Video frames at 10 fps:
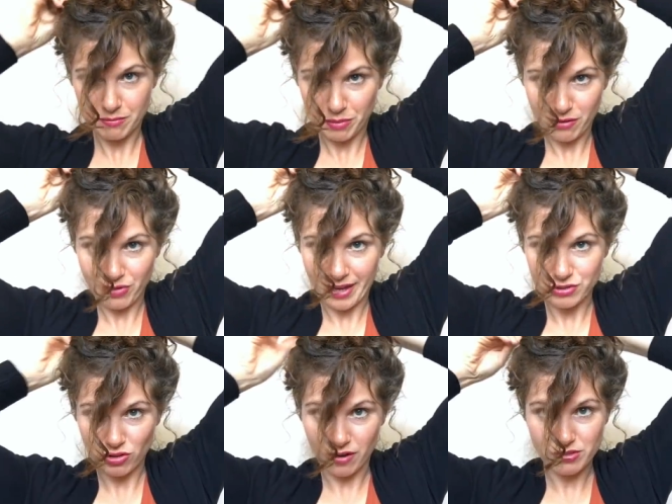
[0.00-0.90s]
but if
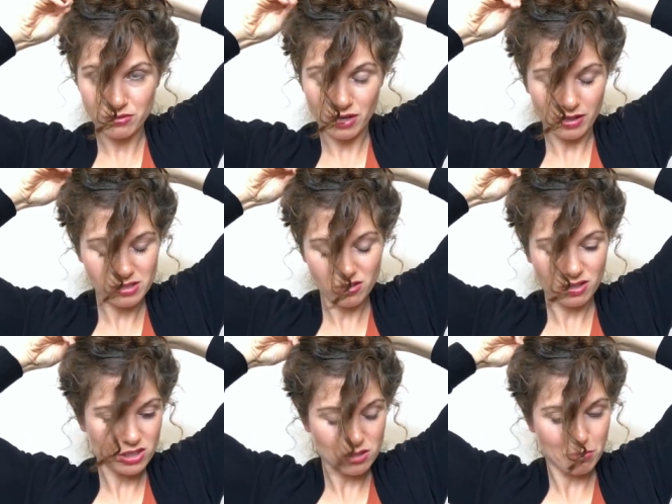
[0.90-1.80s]
that drives you nuts, you
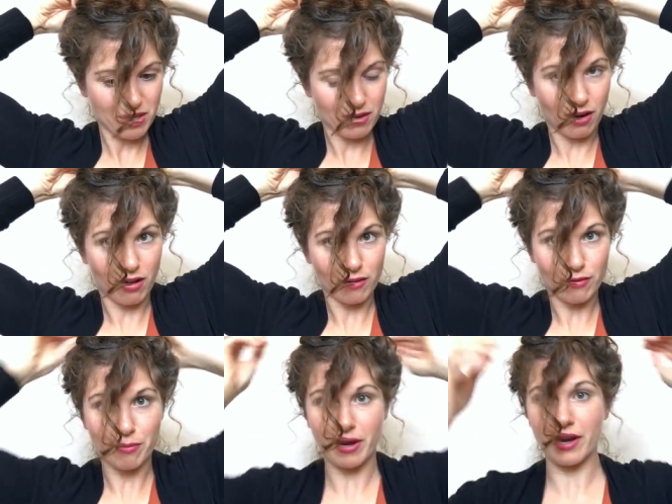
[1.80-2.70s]
can just pin all of
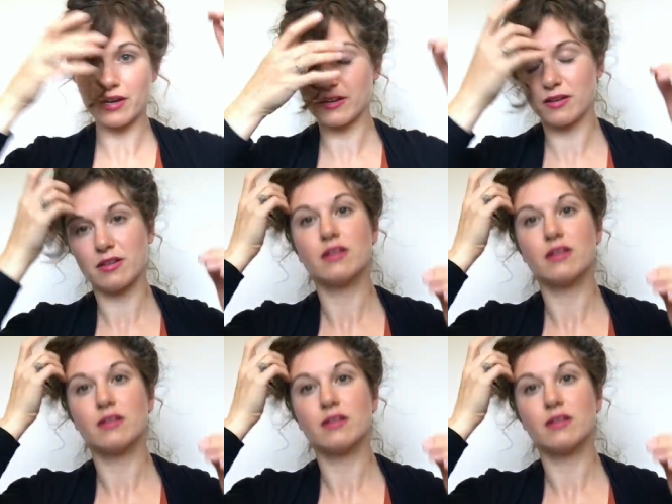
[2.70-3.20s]
it back.